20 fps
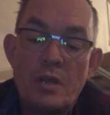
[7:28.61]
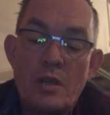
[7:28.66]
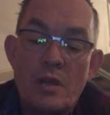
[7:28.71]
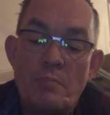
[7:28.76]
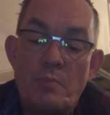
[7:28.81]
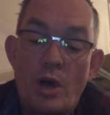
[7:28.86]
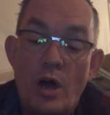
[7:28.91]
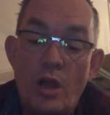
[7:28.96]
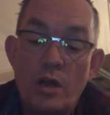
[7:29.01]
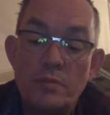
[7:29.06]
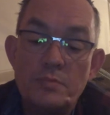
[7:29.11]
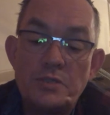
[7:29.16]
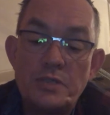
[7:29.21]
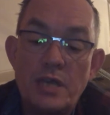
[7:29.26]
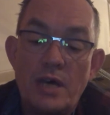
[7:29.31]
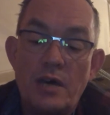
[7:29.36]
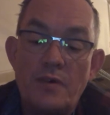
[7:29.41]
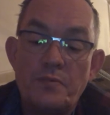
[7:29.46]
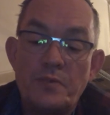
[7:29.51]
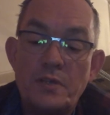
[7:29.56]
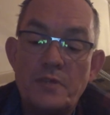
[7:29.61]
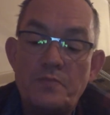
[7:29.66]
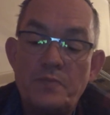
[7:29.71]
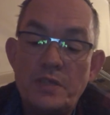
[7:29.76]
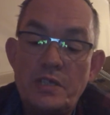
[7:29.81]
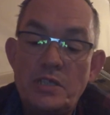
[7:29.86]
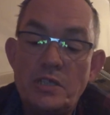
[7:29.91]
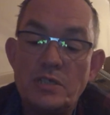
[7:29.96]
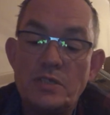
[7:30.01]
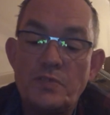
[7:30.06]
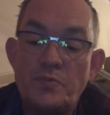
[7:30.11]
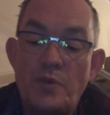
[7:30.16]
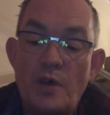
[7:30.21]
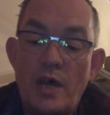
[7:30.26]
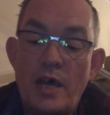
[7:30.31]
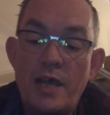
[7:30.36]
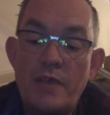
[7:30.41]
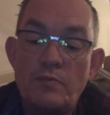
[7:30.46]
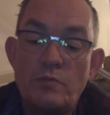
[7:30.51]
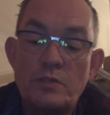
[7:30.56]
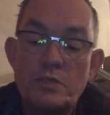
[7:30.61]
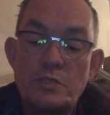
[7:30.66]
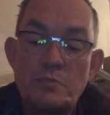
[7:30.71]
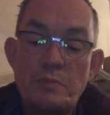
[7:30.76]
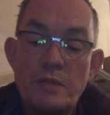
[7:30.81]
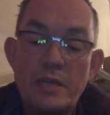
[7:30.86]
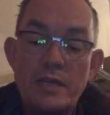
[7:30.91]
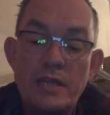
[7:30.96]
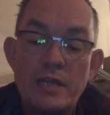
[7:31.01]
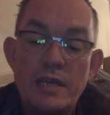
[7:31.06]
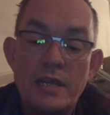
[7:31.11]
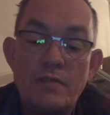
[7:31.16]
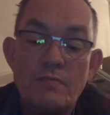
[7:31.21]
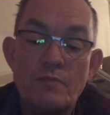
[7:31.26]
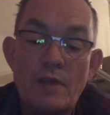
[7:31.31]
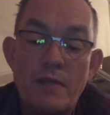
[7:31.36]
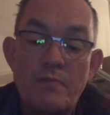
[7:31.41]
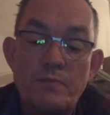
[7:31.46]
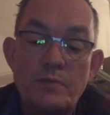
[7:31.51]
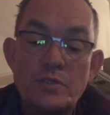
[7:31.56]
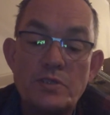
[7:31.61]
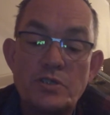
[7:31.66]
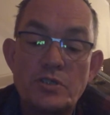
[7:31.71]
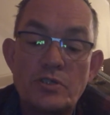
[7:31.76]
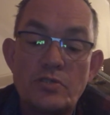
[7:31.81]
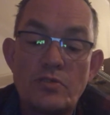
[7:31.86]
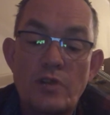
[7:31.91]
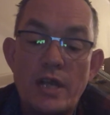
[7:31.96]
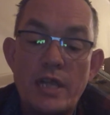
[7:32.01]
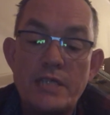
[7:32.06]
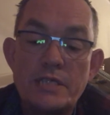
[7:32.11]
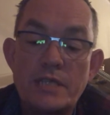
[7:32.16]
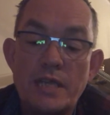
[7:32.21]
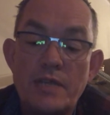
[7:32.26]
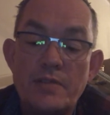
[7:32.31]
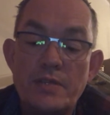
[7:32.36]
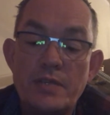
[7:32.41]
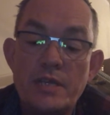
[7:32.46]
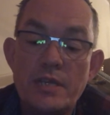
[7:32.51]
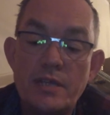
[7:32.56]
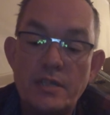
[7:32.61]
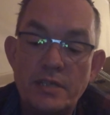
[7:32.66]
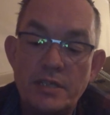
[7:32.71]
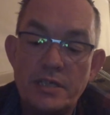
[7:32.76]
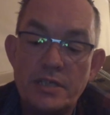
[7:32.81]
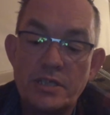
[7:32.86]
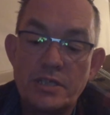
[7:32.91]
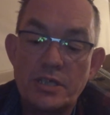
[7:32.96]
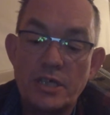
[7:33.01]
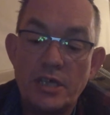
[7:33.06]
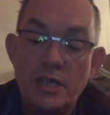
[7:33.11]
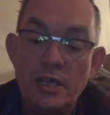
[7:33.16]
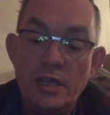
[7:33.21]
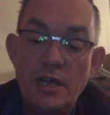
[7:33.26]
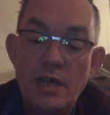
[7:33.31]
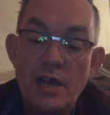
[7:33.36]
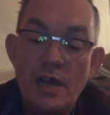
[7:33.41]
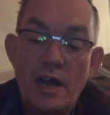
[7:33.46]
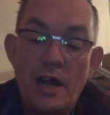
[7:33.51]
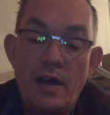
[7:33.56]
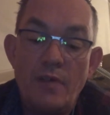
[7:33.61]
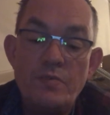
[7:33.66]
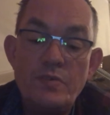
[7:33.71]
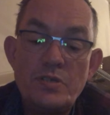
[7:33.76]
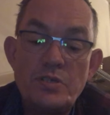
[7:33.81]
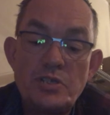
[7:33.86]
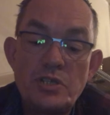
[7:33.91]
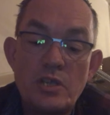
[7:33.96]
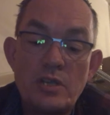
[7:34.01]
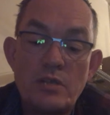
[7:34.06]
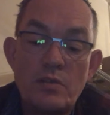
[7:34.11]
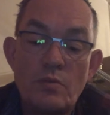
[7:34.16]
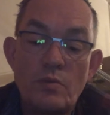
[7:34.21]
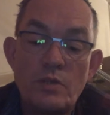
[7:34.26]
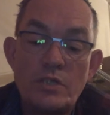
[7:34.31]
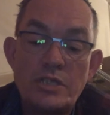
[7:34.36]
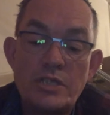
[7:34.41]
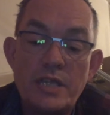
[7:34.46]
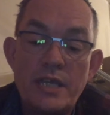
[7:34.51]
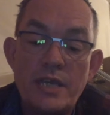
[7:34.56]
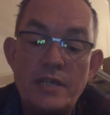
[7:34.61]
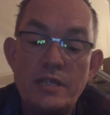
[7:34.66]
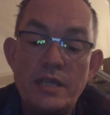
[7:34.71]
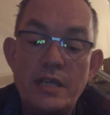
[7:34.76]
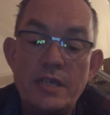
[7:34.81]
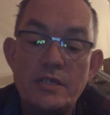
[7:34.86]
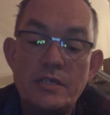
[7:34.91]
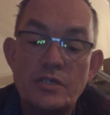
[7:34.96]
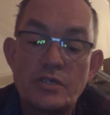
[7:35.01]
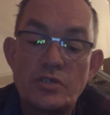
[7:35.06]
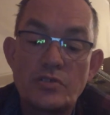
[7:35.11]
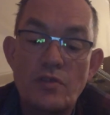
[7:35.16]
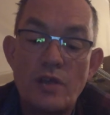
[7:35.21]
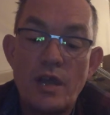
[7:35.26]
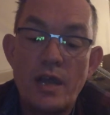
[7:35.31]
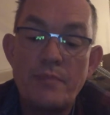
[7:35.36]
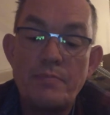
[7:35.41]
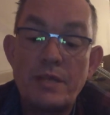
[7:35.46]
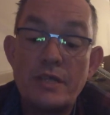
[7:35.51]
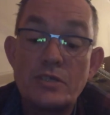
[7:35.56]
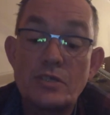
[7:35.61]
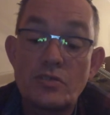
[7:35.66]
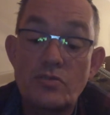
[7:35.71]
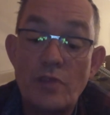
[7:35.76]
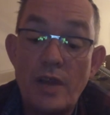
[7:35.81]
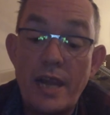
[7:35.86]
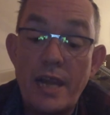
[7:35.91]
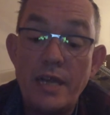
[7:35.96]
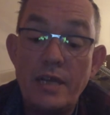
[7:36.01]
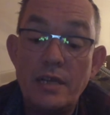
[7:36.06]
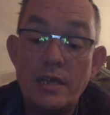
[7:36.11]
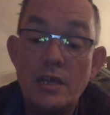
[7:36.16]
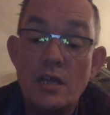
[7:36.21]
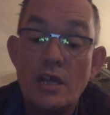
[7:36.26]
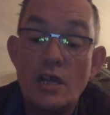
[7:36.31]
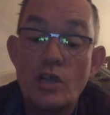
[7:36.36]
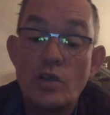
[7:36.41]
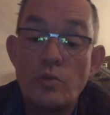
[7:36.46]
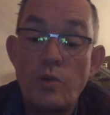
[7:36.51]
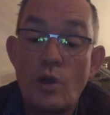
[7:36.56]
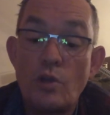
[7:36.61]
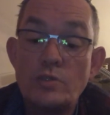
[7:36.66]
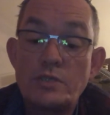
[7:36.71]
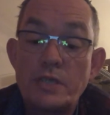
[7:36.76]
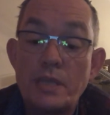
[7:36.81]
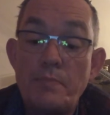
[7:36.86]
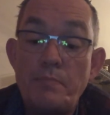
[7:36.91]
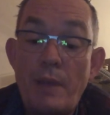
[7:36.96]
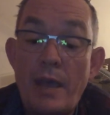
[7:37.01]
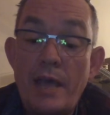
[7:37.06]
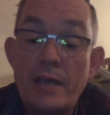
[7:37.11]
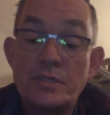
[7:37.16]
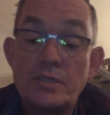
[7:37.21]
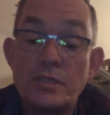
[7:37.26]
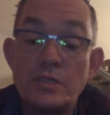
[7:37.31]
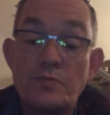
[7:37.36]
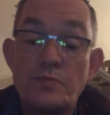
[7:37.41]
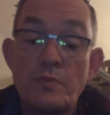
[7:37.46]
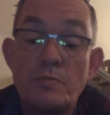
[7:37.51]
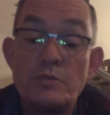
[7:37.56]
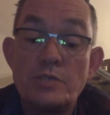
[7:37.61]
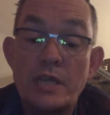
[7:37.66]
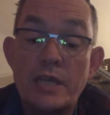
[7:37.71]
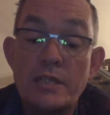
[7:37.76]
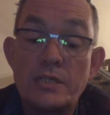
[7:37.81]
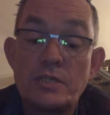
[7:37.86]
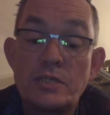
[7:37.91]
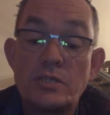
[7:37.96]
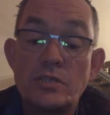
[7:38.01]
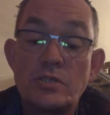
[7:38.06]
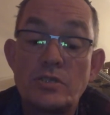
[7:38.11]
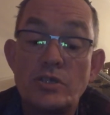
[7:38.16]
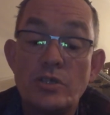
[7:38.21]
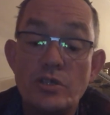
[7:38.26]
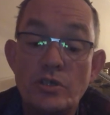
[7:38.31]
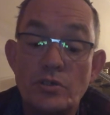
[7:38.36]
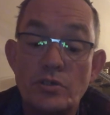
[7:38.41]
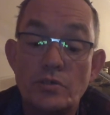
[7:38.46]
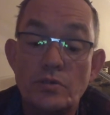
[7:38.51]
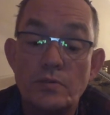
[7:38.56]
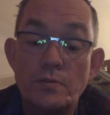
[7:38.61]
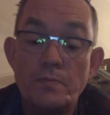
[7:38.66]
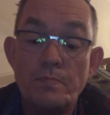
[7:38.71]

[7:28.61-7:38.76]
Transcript: Paul himself in Ephesians 5, when speaking in reference to Christ and the ecclesia of the secret which he had he described as great, quotes a passage from Genesis 2.